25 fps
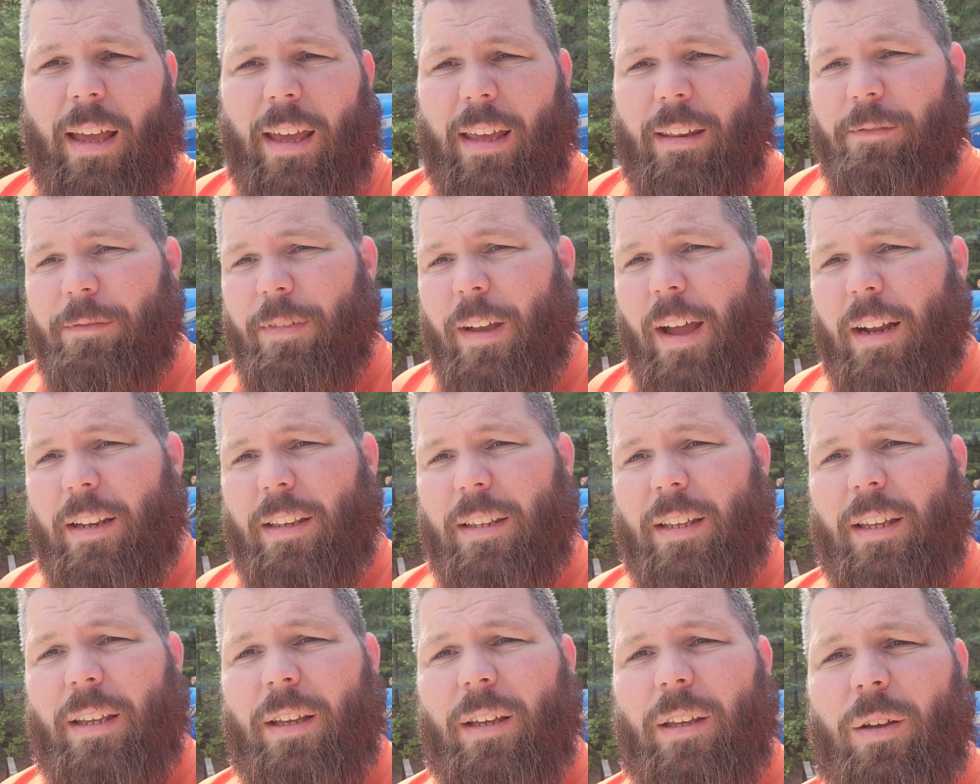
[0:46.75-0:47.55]
In
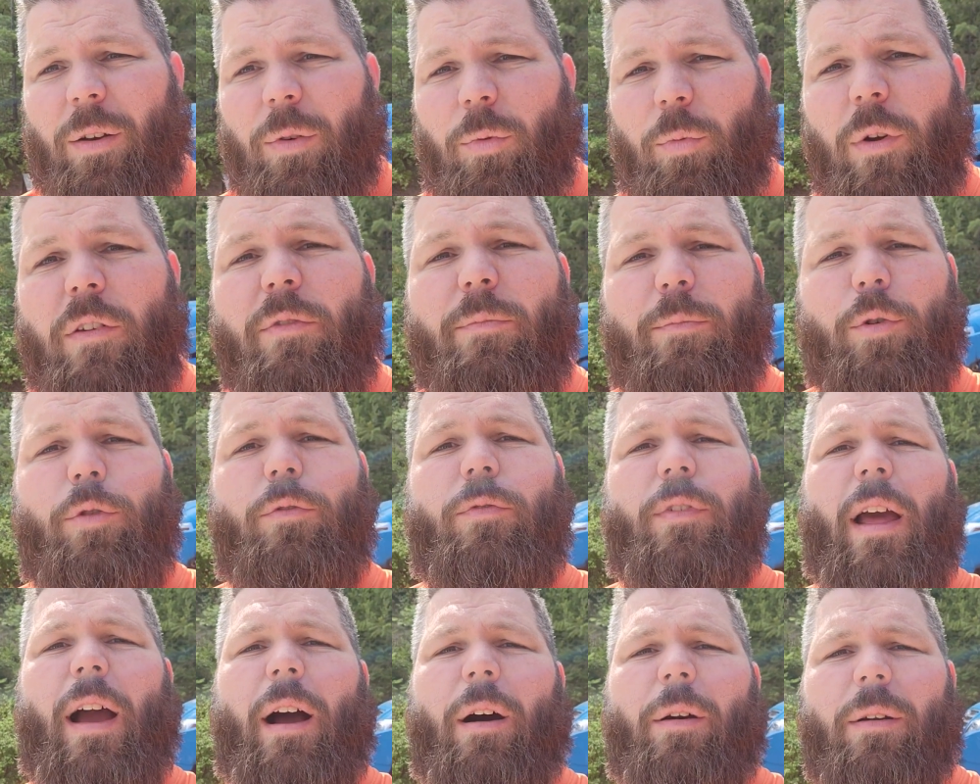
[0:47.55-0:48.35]
fact, we've
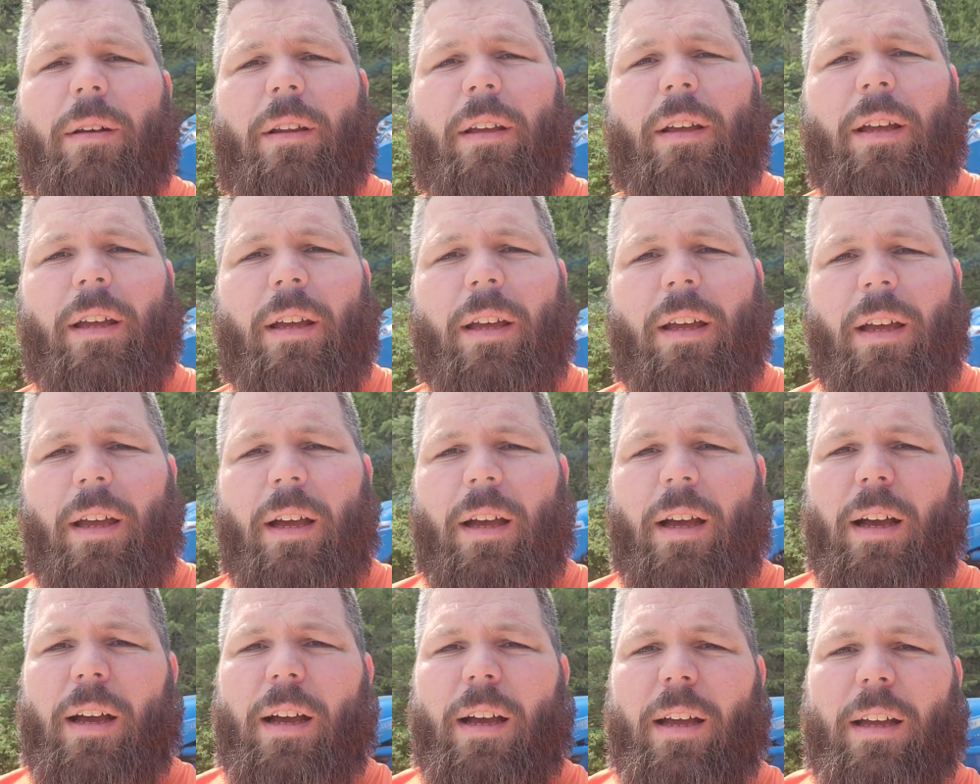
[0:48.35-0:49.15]
moved out.
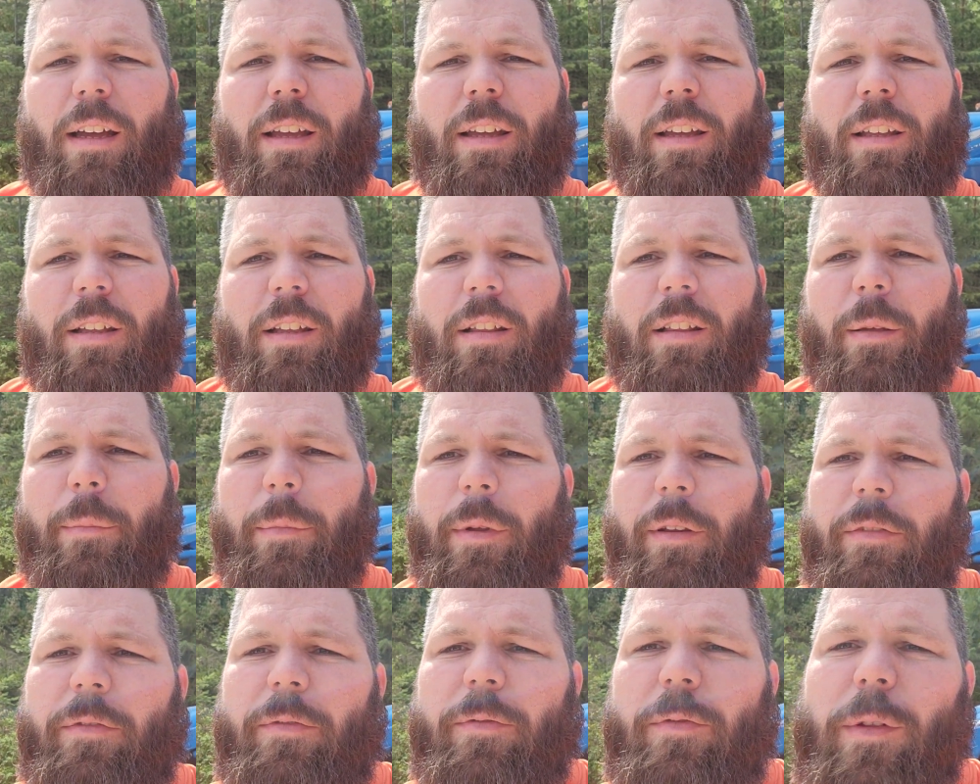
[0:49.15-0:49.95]
I'm
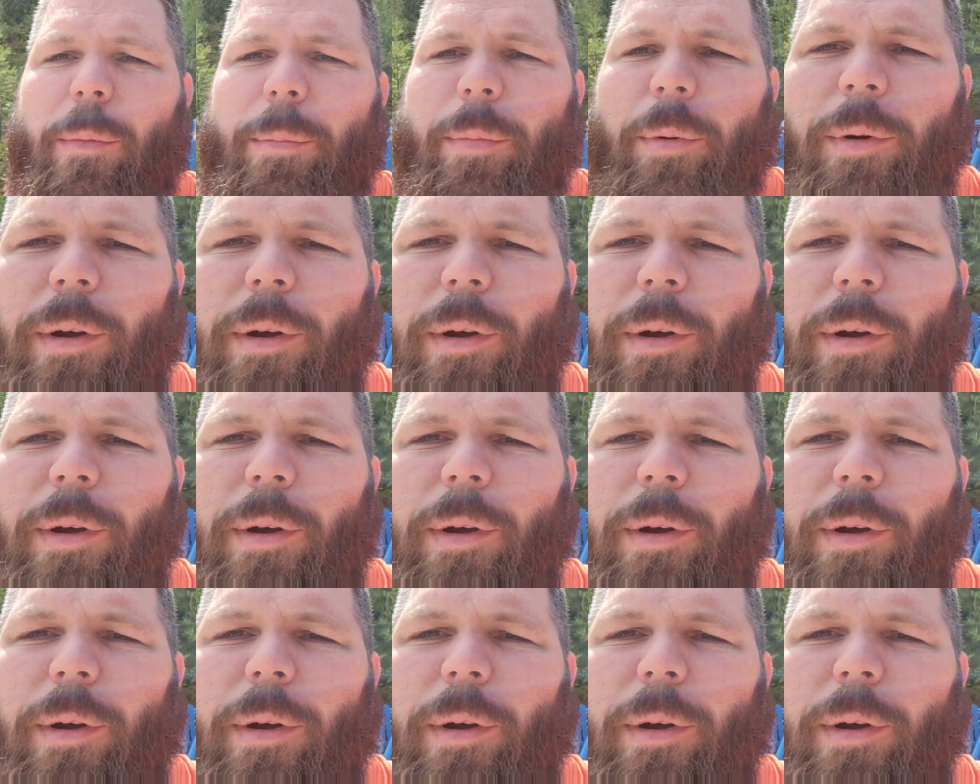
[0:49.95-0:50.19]
gonna flip